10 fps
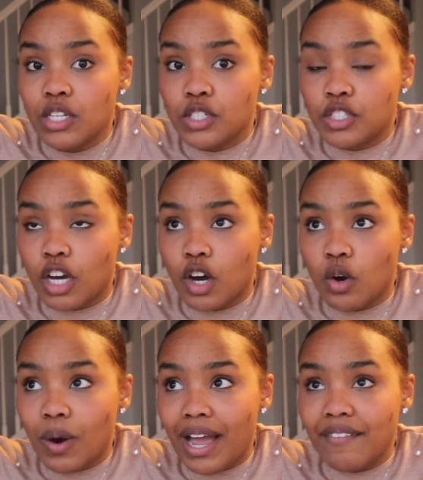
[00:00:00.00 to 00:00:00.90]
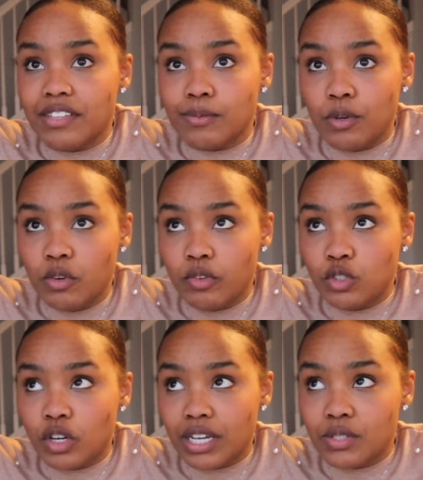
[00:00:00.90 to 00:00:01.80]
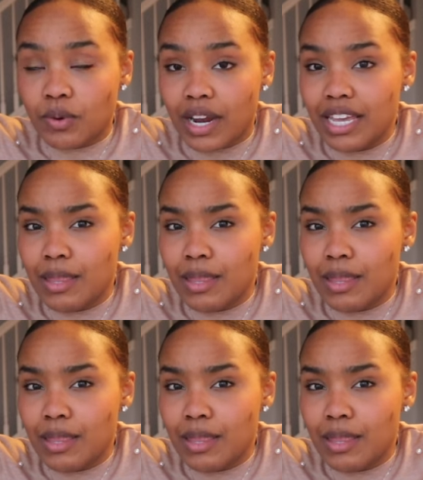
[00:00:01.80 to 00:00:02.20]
So I have this beautiful dress, right?